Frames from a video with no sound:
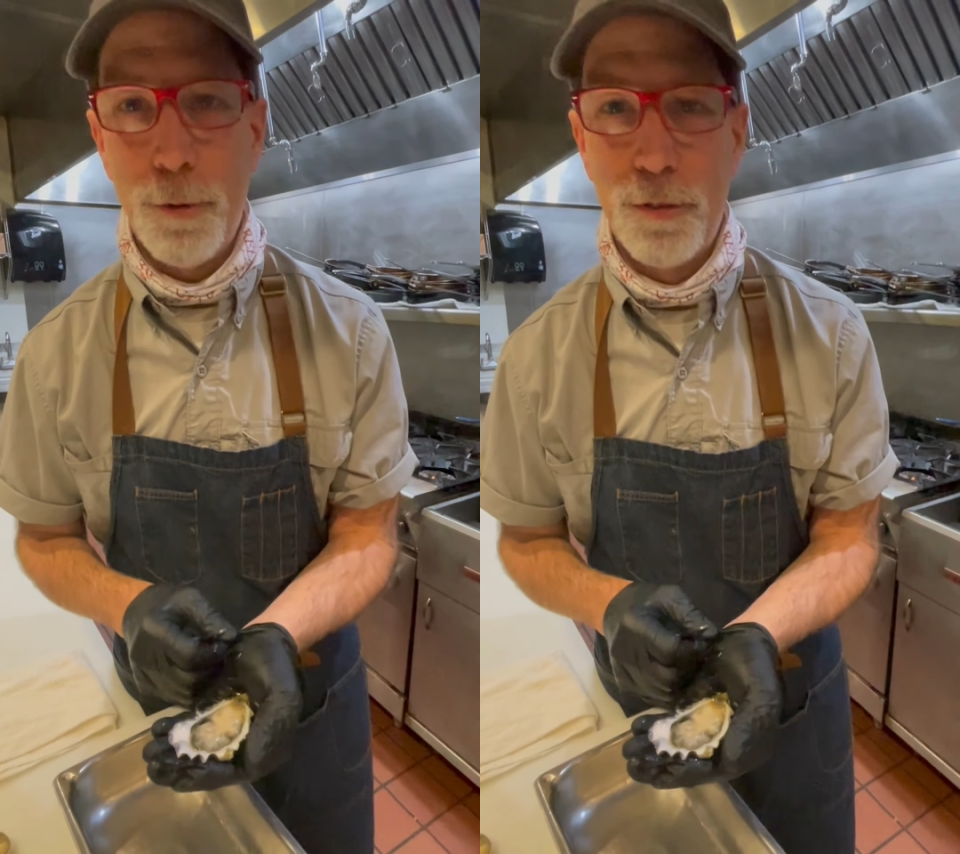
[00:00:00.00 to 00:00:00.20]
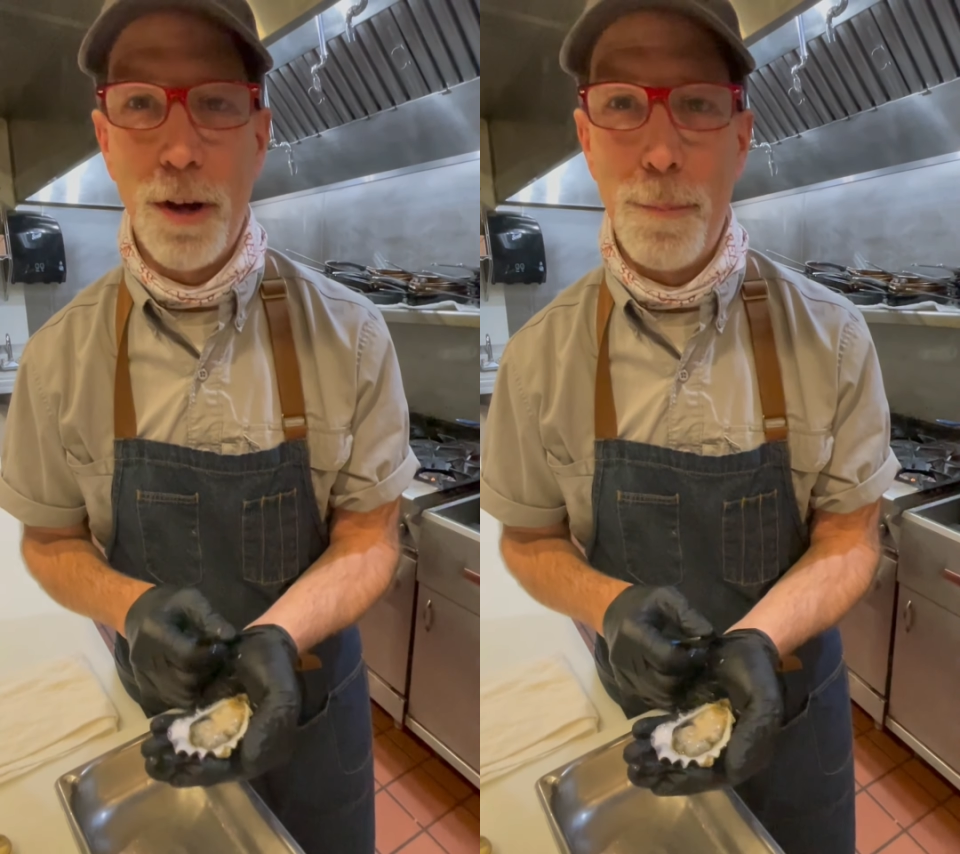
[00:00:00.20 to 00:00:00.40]

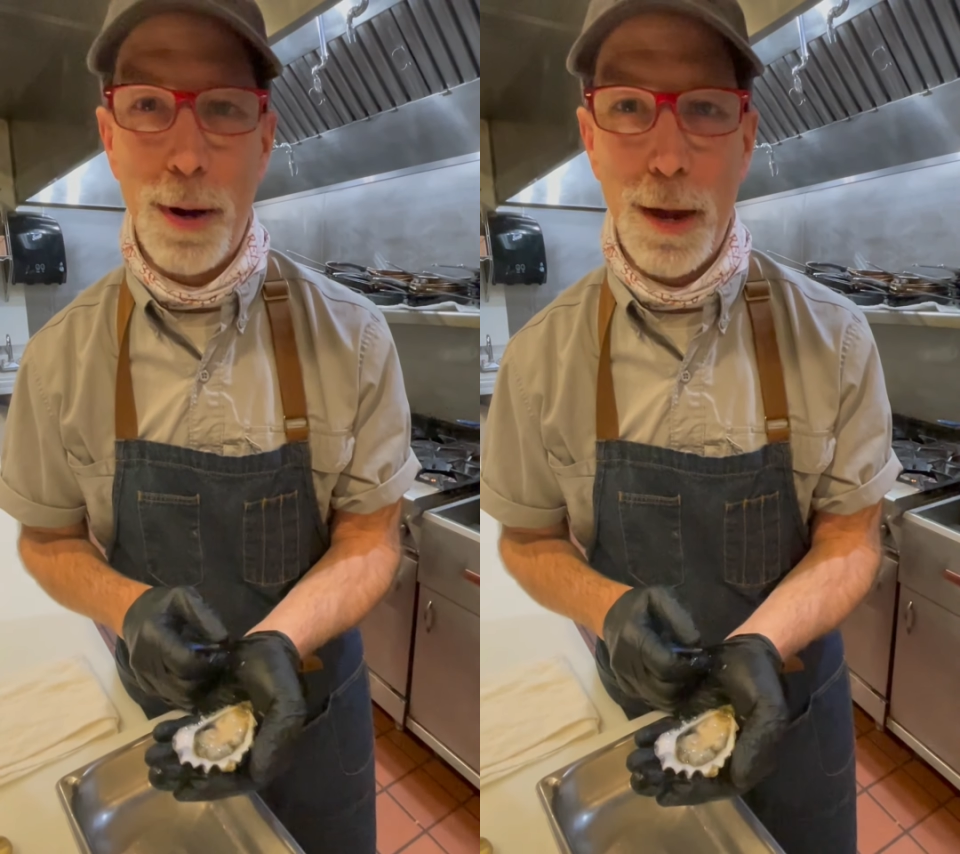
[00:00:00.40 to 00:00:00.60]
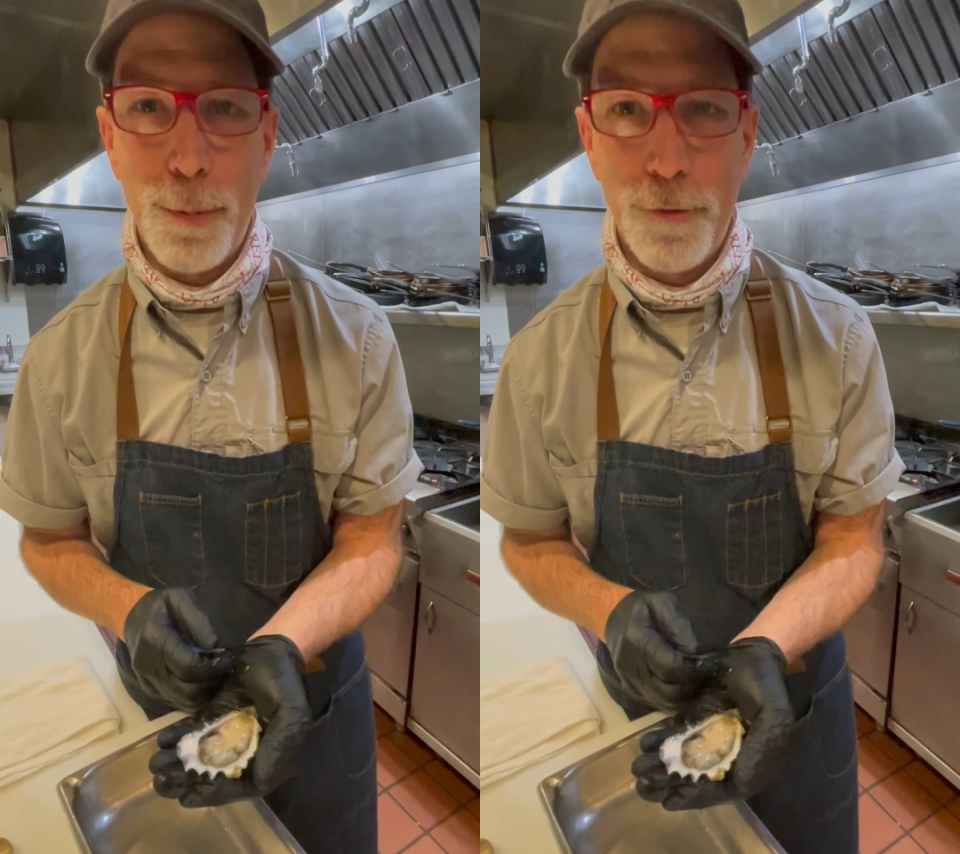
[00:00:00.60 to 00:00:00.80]
was done
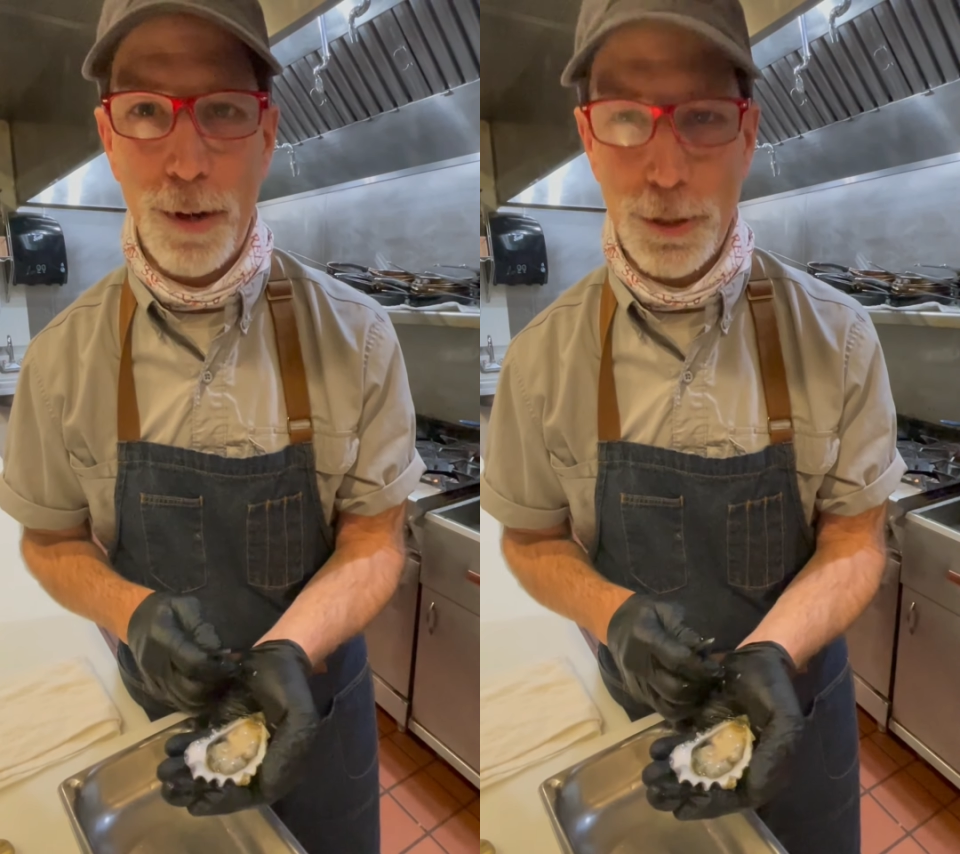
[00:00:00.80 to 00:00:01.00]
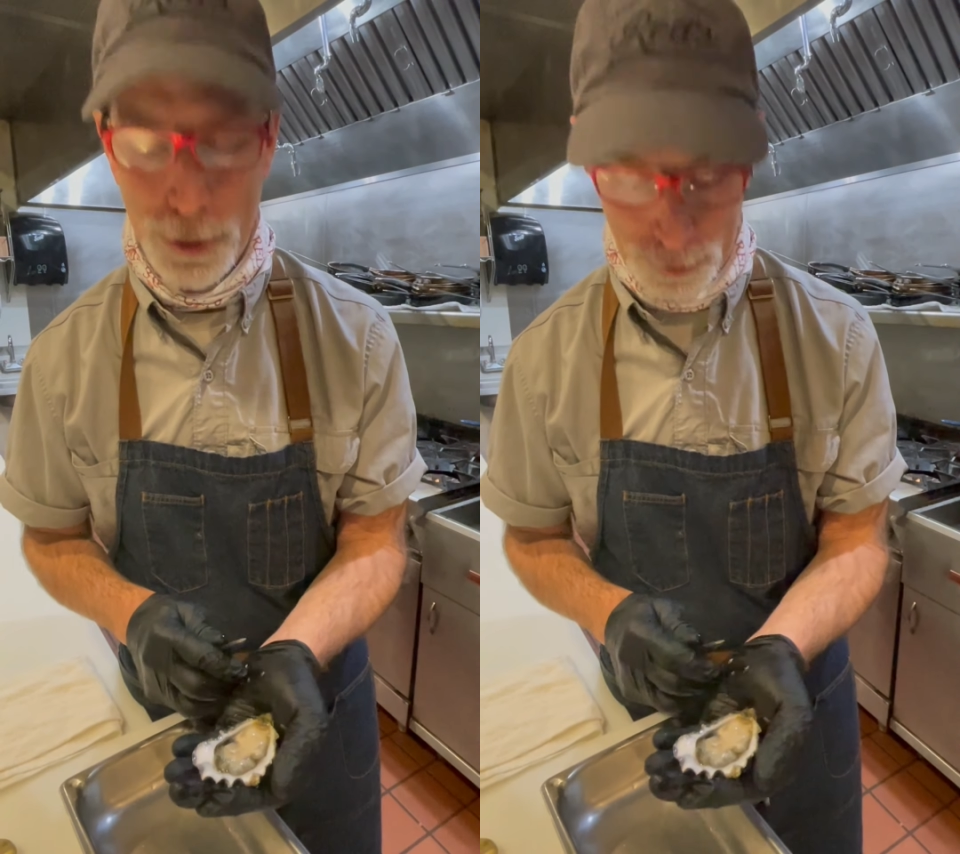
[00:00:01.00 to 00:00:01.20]
by a
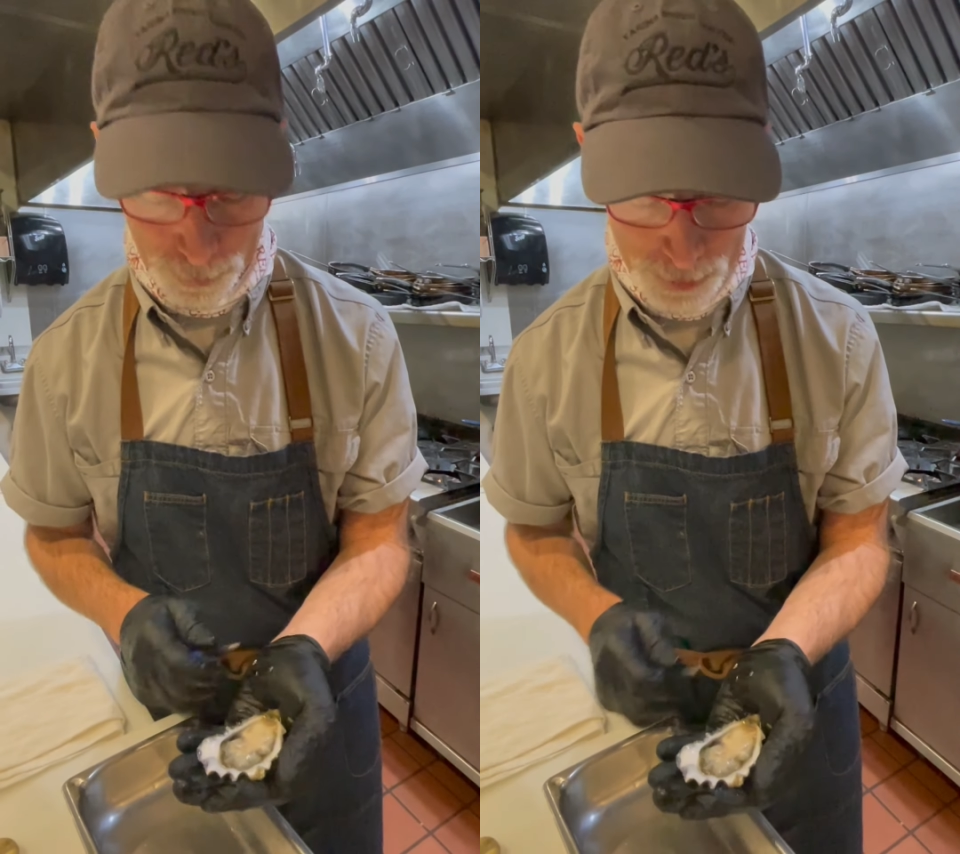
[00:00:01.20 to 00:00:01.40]
professional.